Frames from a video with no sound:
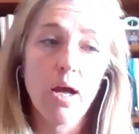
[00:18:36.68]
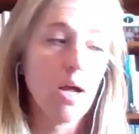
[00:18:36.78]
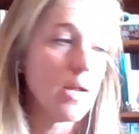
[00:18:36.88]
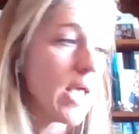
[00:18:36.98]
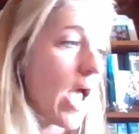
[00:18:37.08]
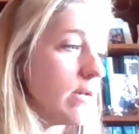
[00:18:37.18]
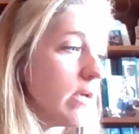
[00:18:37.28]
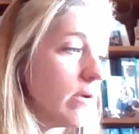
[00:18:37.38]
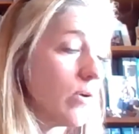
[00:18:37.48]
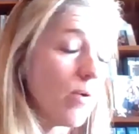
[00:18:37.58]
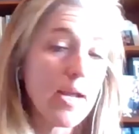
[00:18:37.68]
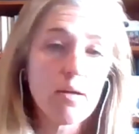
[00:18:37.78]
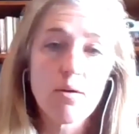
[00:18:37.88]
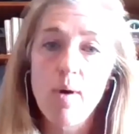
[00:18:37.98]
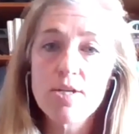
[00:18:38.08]
again great
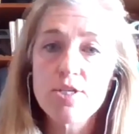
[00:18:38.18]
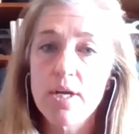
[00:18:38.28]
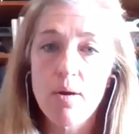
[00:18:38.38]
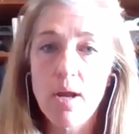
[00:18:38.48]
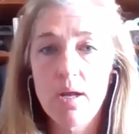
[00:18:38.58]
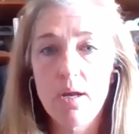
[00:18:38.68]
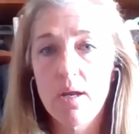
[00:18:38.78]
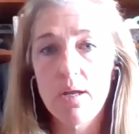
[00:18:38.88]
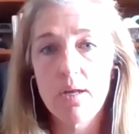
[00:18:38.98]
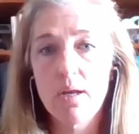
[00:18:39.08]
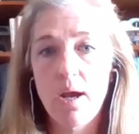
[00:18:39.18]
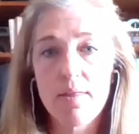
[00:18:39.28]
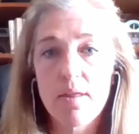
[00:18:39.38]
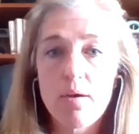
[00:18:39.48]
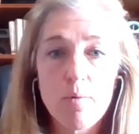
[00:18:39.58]
question and, and and i
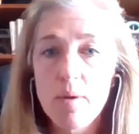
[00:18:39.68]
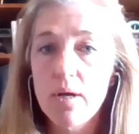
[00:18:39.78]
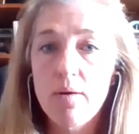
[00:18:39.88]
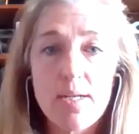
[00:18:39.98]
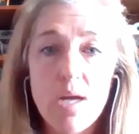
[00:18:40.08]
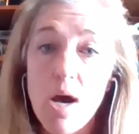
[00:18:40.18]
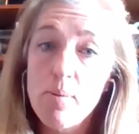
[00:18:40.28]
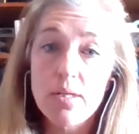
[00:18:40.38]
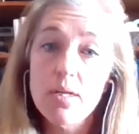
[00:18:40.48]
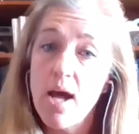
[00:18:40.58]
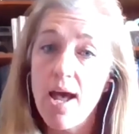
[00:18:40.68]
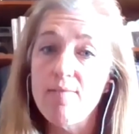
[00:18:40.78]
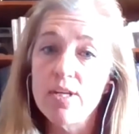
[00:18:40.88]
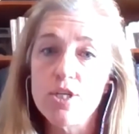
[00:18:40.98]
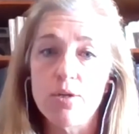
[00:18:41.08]
think it would be a great topic to dive
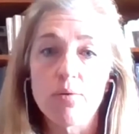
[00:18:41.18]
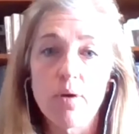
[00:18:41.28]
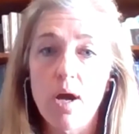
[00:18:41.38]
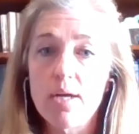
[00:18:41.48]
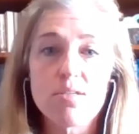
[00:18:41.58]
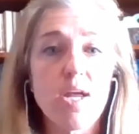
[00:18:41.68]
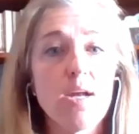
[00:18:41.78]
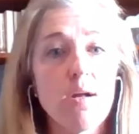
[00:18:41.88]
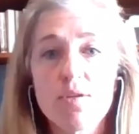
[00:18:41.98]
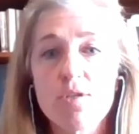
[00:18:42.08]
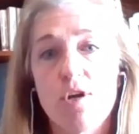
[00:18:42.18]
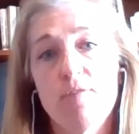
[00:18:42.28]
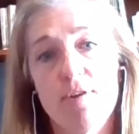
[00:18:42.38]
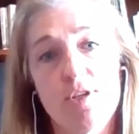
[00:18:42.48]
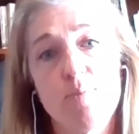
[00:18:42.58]
into i stayed on the
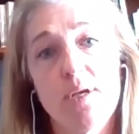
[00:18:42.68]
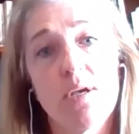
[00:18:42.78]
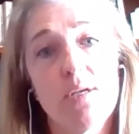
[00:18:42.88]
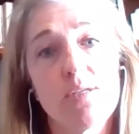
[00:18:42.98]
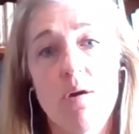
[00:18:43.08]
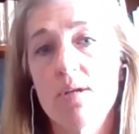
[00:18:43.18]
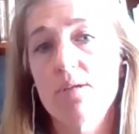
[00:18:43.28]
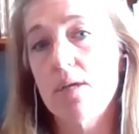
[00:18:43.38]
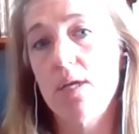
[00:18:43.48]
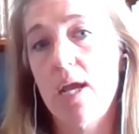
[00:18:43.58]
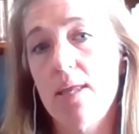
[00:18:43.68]
surface because honestly